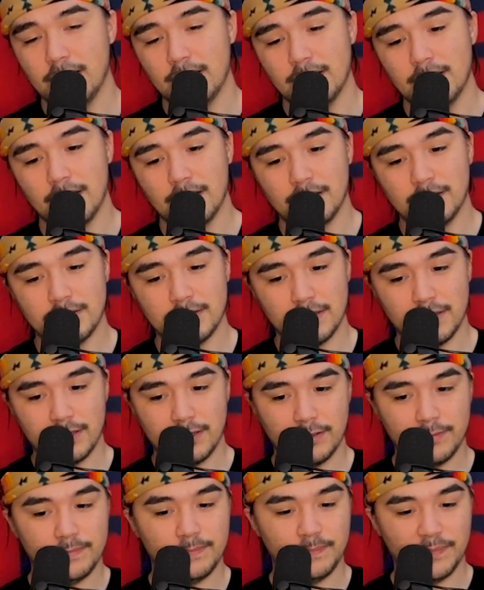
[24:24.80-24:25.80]
And
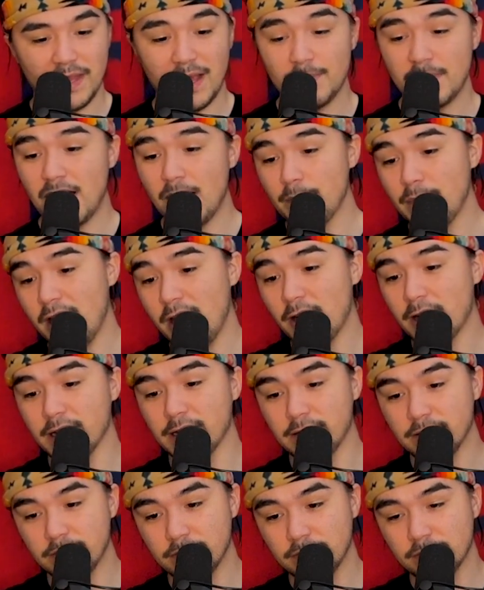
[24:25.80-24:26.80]
I'm not
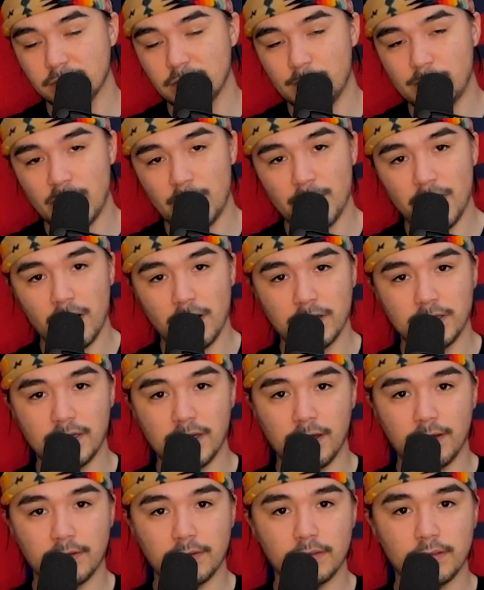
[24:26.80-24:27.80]
married
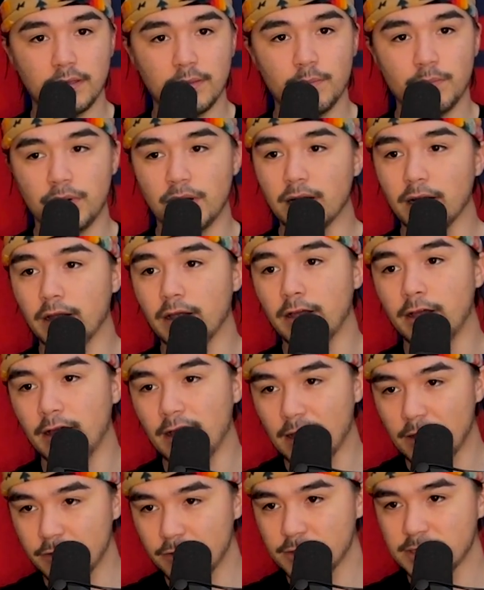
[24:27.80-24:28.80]
yet, but
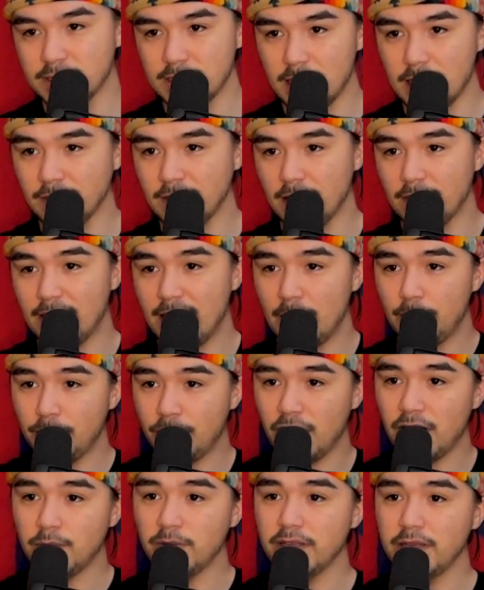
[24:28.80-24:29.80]
I understand
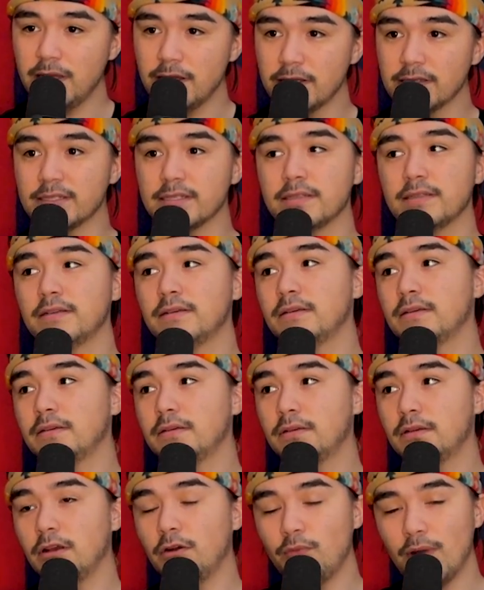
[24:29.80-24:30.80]
that probably is
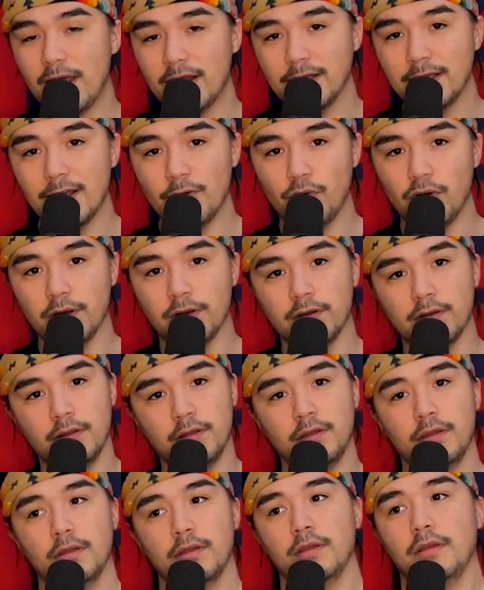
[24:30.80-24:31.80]
a way to get one.
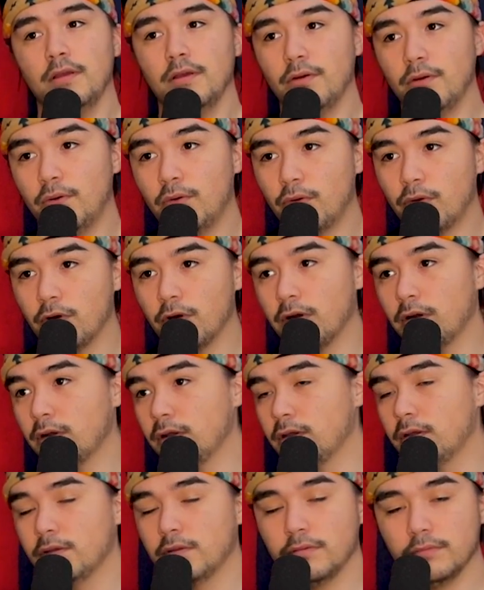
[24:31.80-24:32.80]

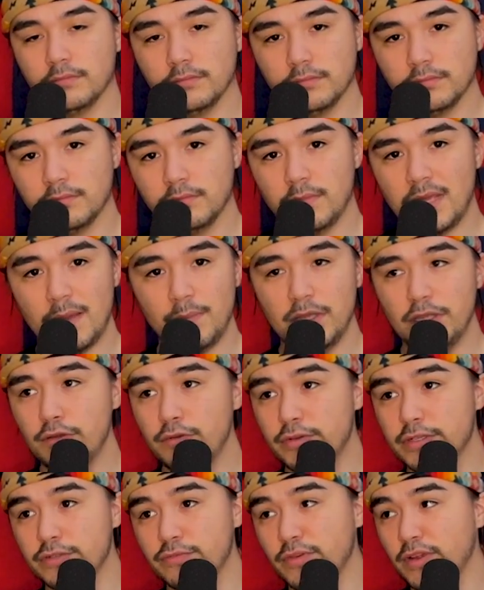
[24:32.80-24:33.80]
Or maybe
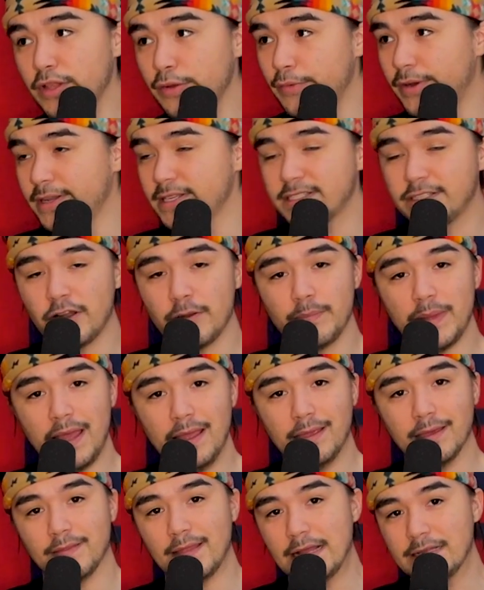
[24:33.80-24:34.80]
you just really want to start
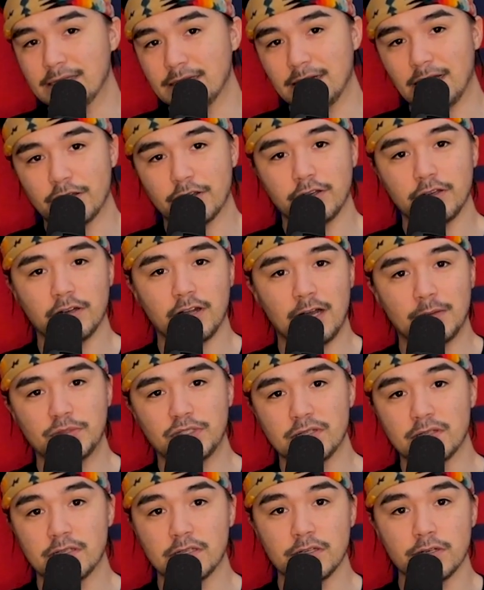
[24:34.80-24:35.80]
baking. That's another good
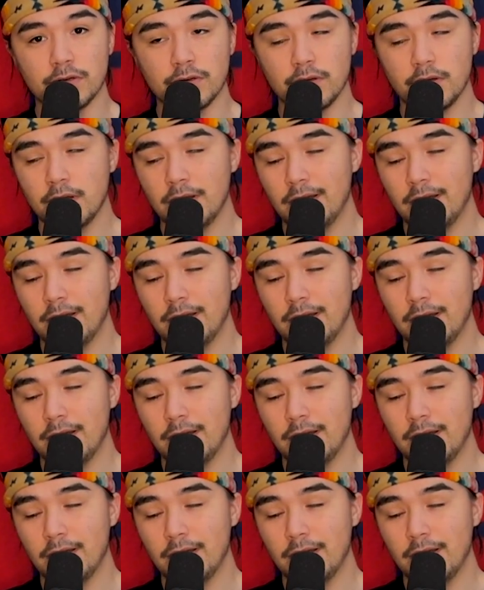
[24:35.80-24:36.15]
option too.